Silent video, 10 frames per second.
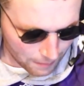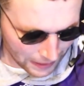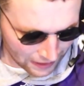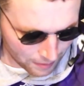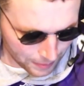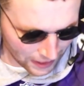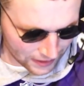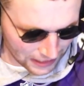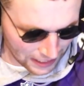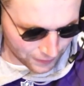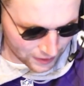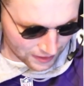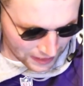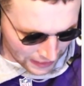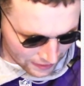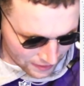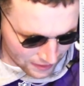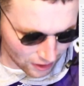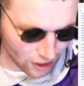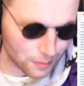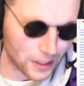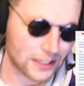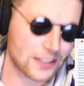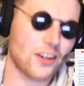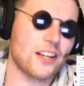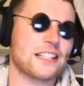Been at the Bucs ever since. Oh my God,